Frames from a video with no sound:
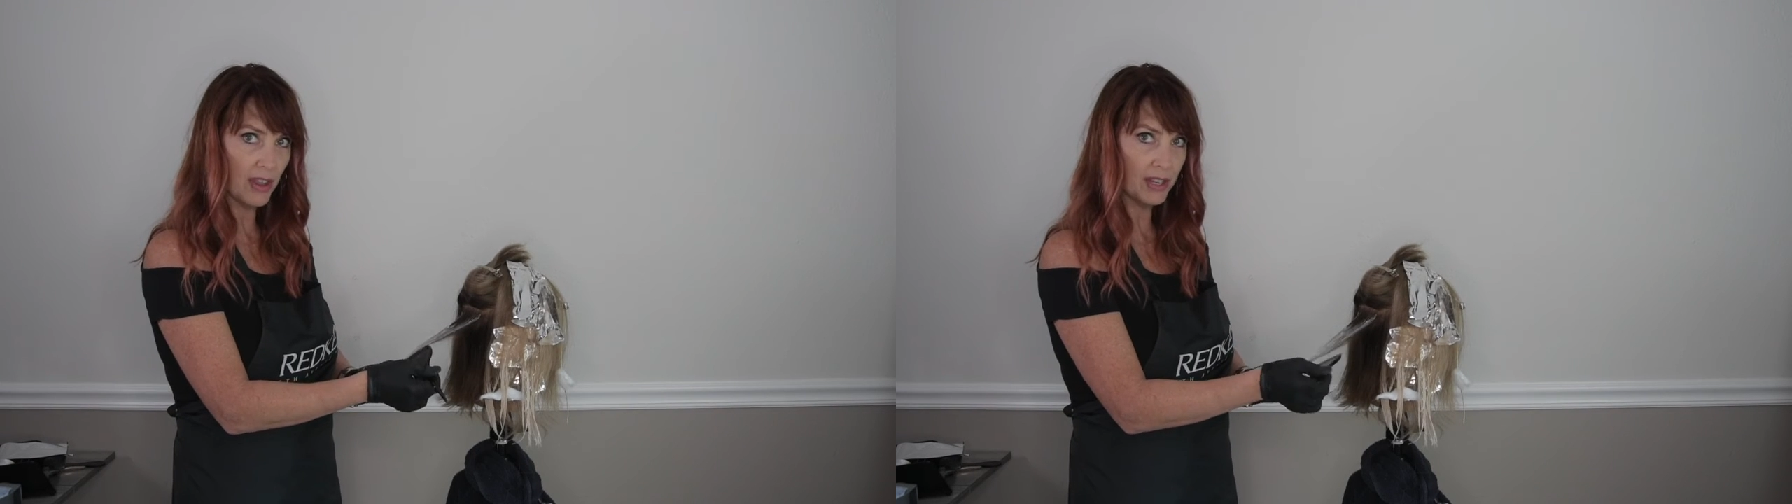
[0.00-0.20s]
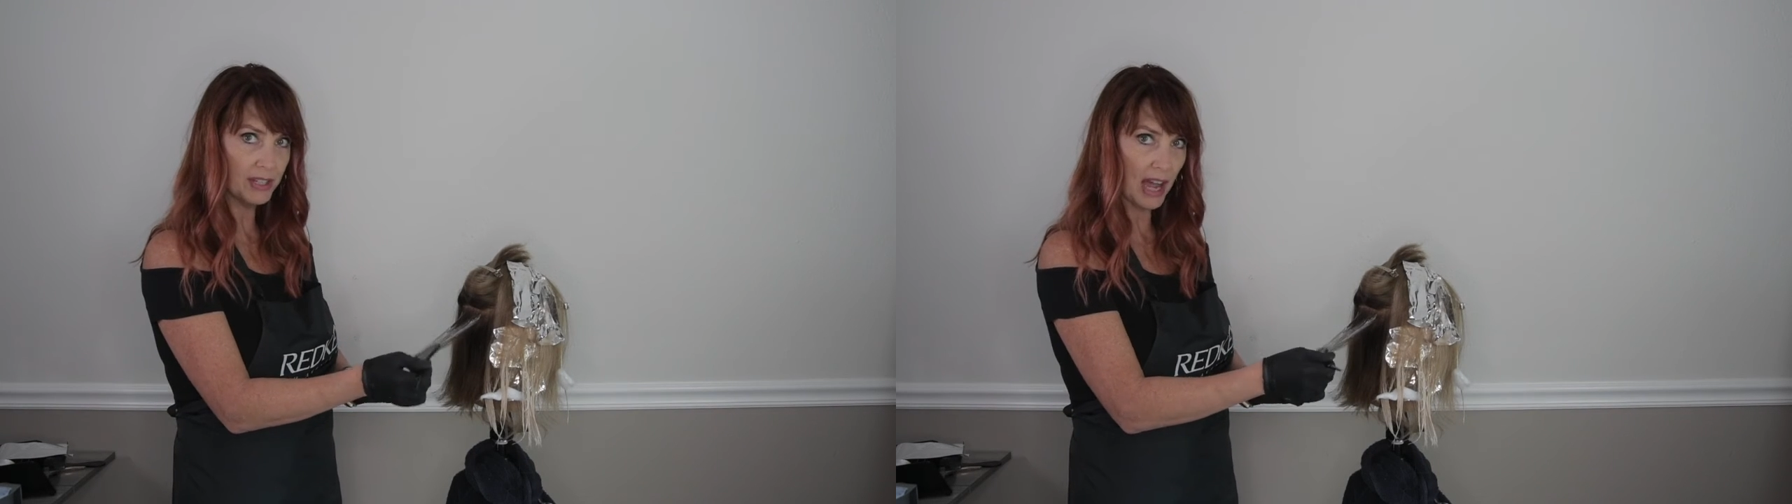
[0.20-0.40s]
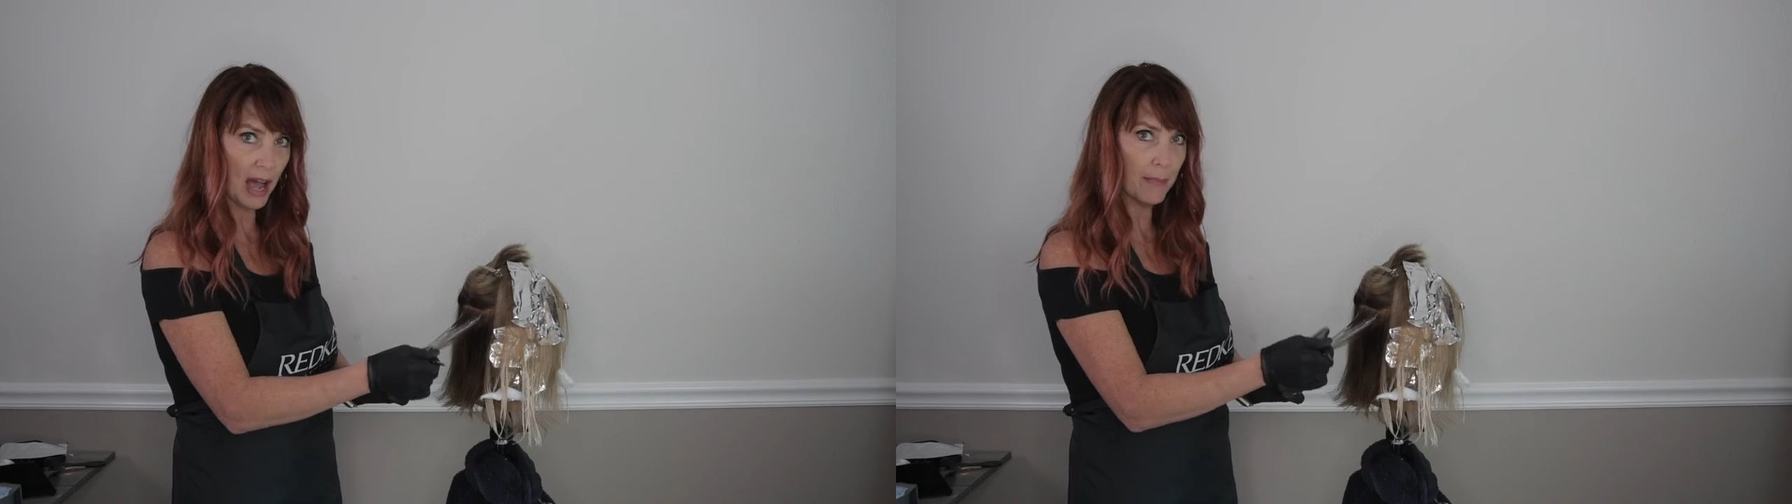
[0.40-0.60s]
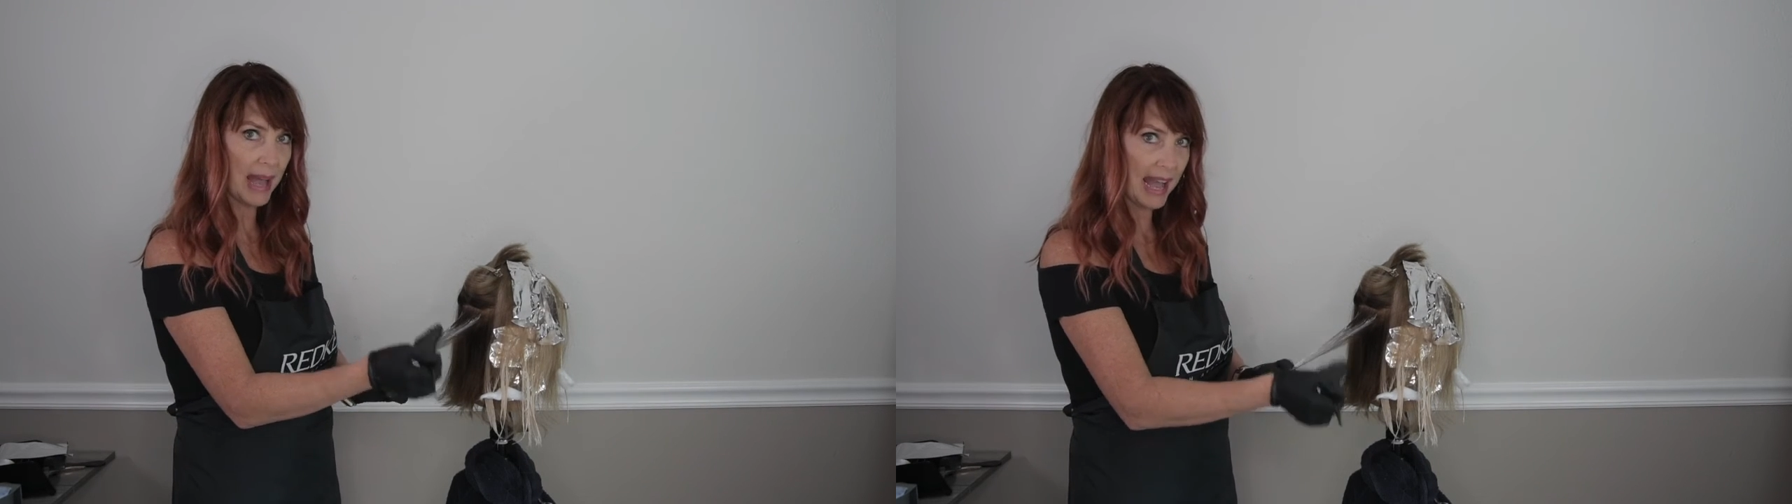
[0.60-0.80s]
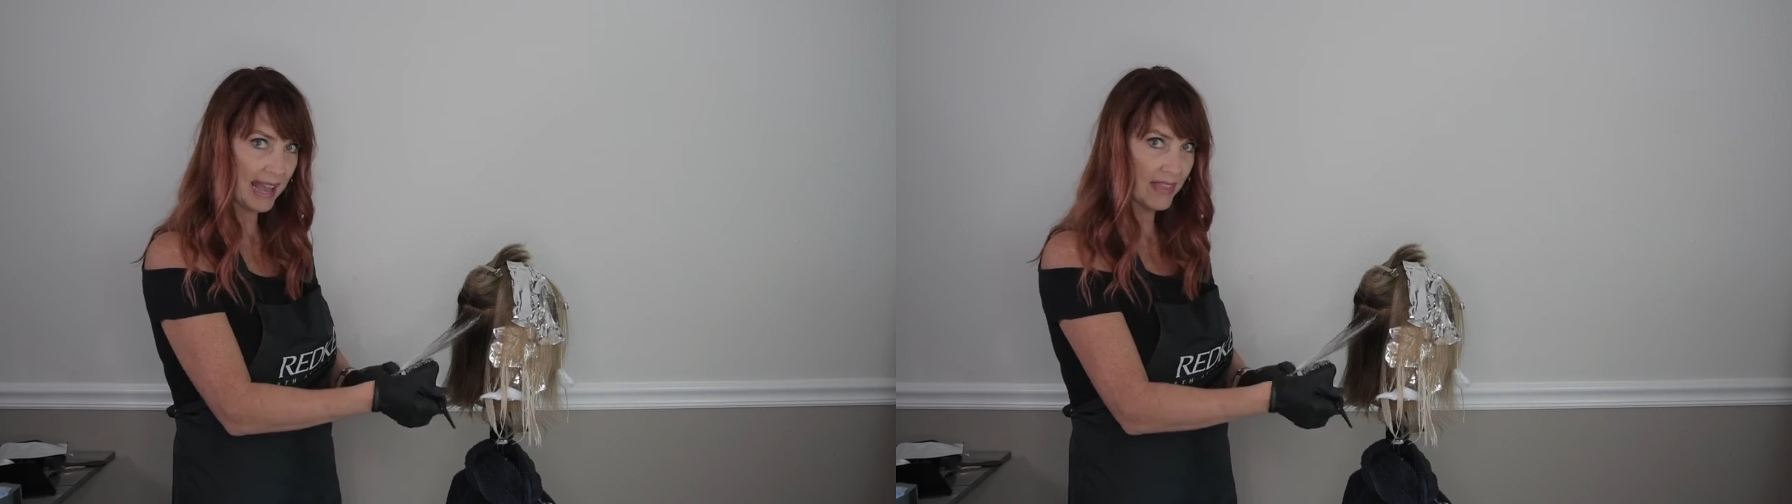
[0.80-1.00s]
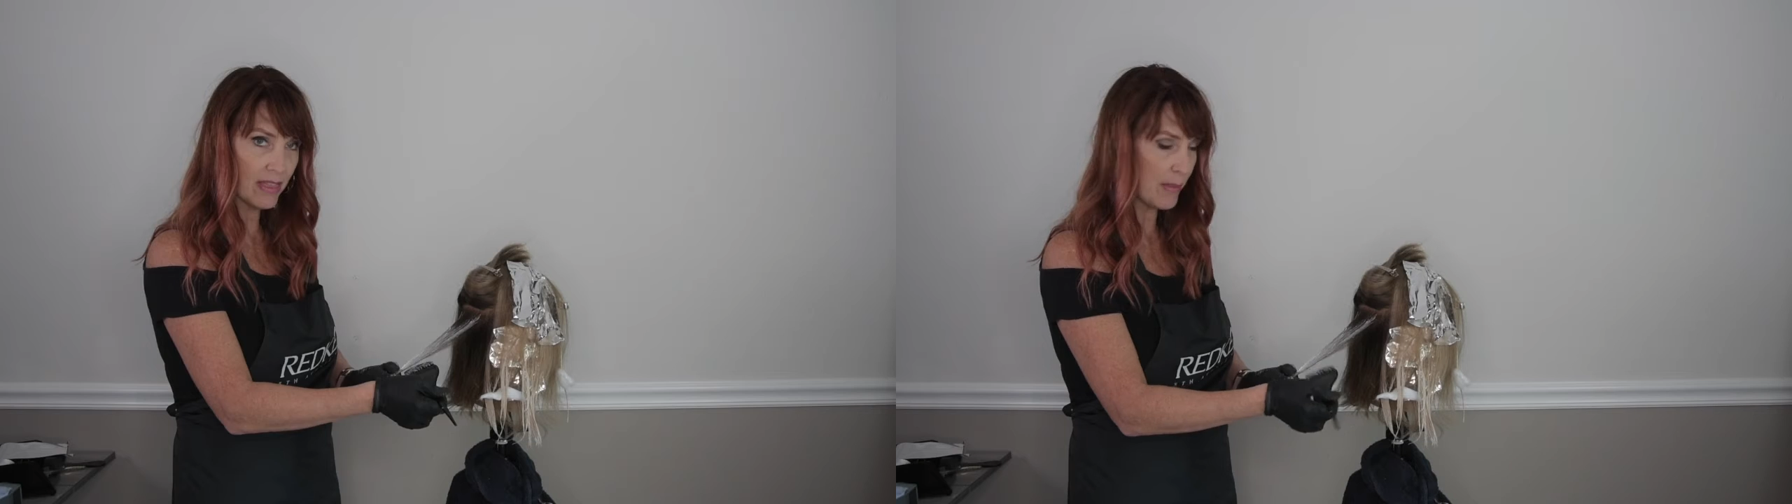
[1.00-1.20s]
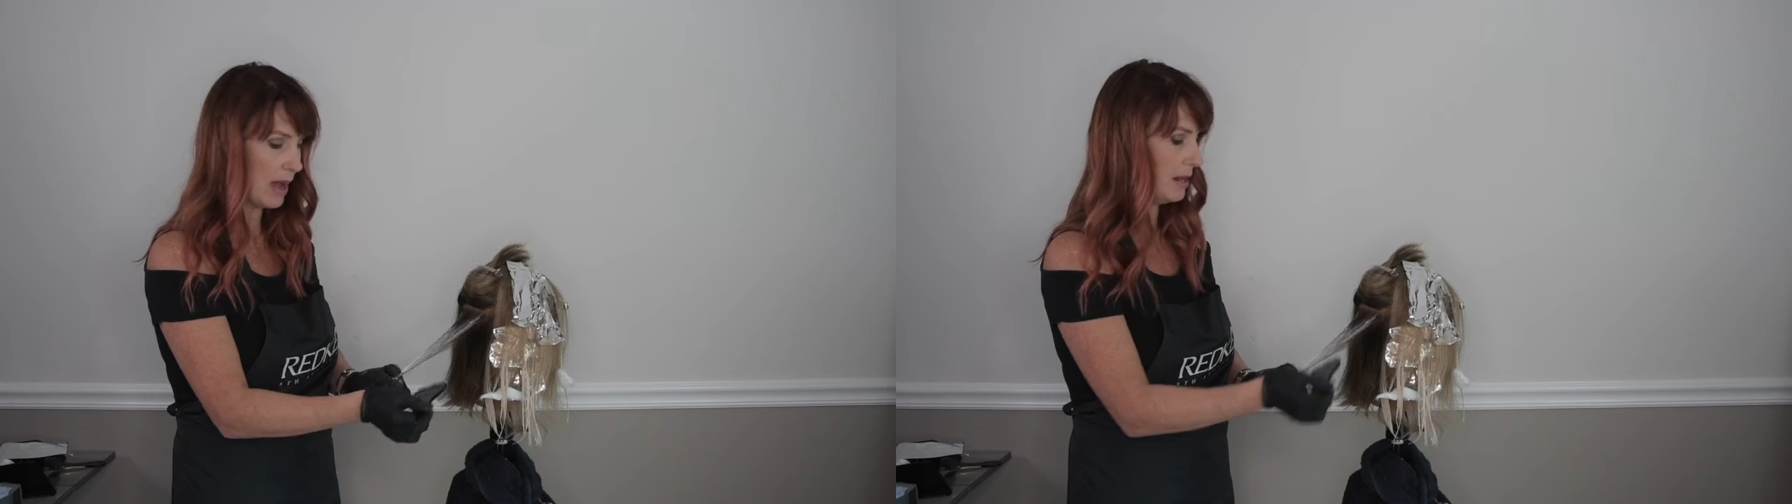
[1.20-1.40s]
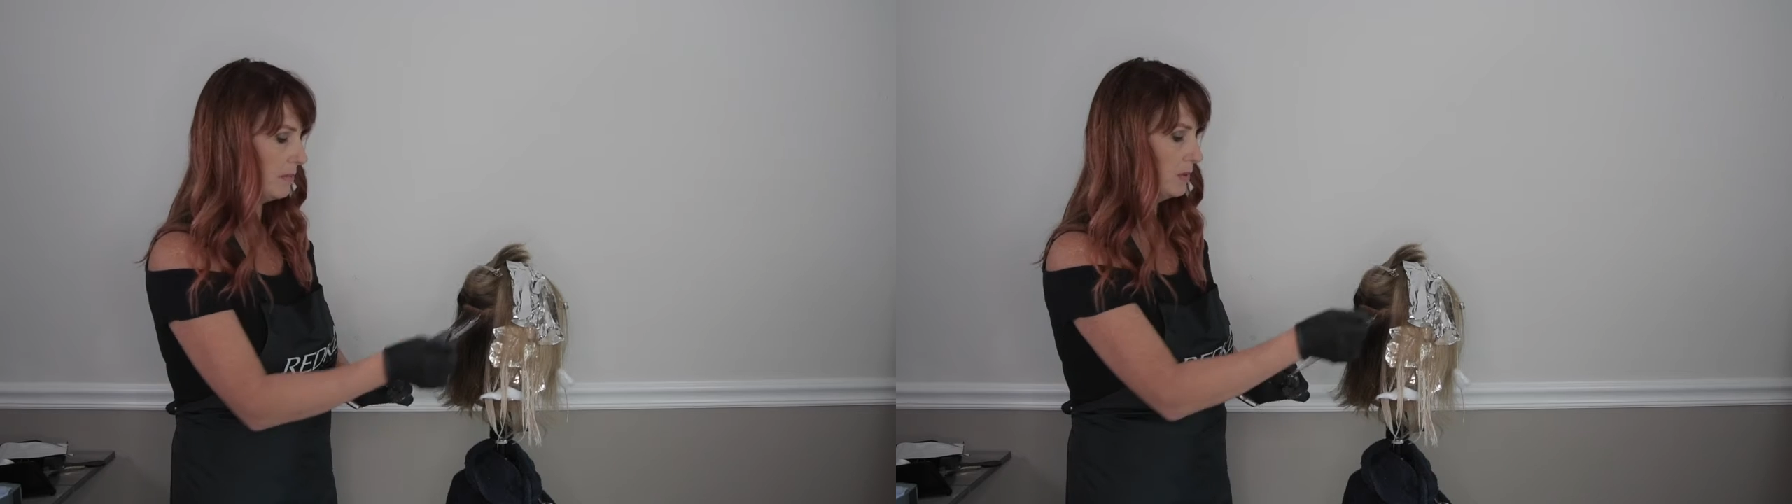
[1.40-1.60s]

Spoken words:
the top and the bottom.